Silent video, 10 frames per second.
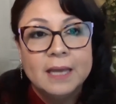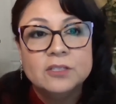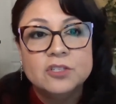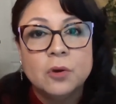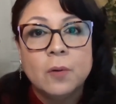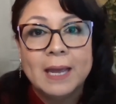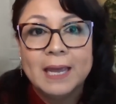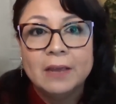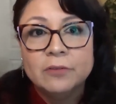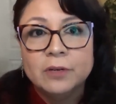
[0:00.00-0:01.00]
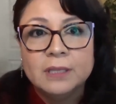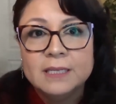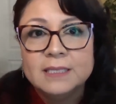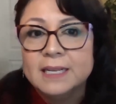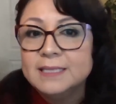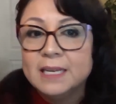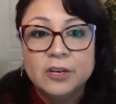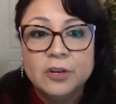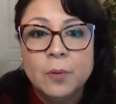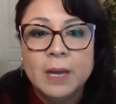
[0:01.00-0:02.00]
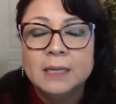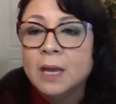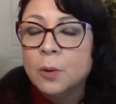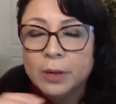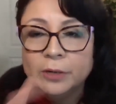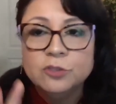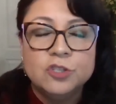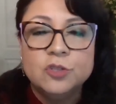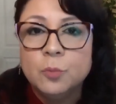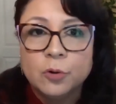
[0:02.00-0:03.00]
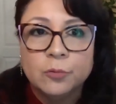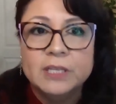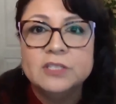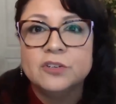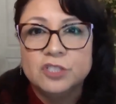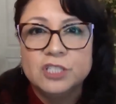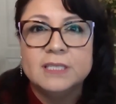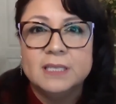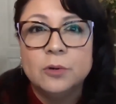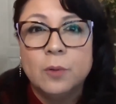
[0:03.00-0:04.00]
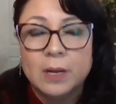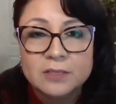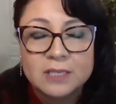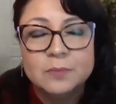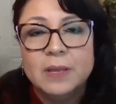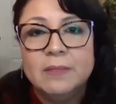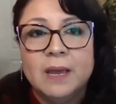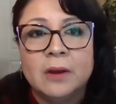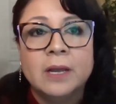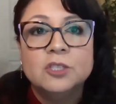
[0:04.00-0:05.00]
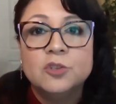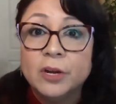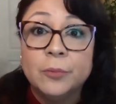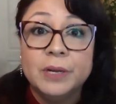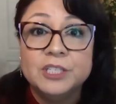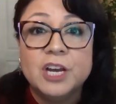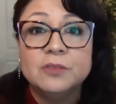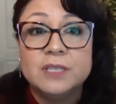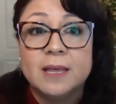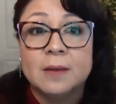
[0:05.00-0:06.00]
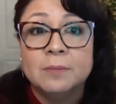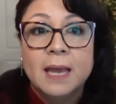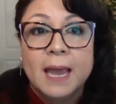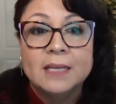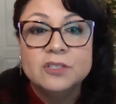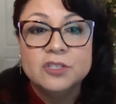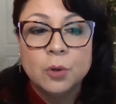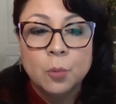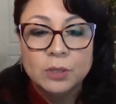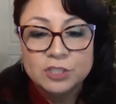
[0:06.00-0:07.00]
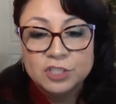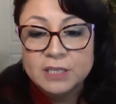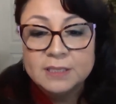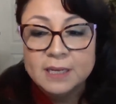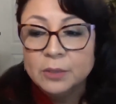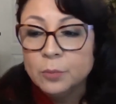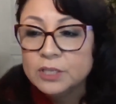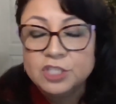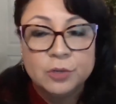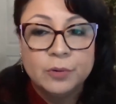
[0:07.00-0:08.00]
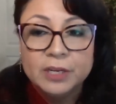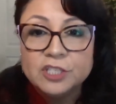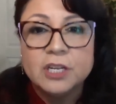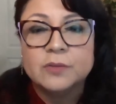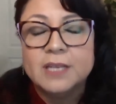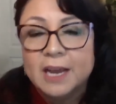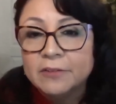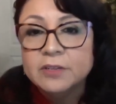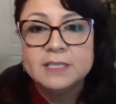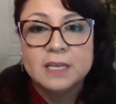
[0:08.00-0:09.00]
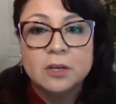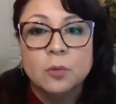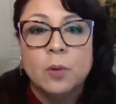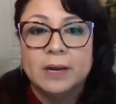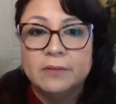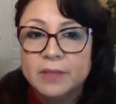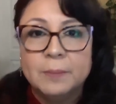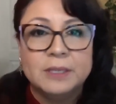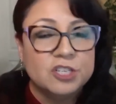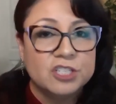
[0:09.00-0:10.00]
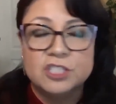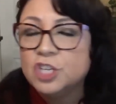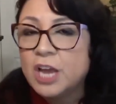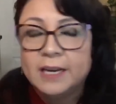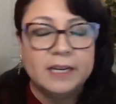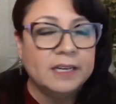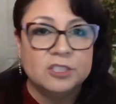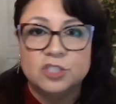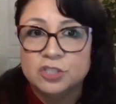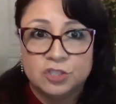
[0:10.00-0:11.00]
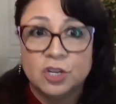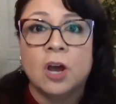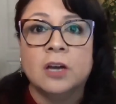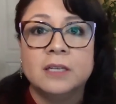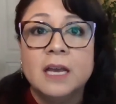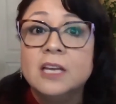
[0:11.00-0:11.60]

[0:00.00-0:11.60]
And so I gave her a list and I said, you know what? Why don't you do more research and see who else has been there? Try to reach out to them. And so what she did was she reached out to every single one of them and just chatted and talked.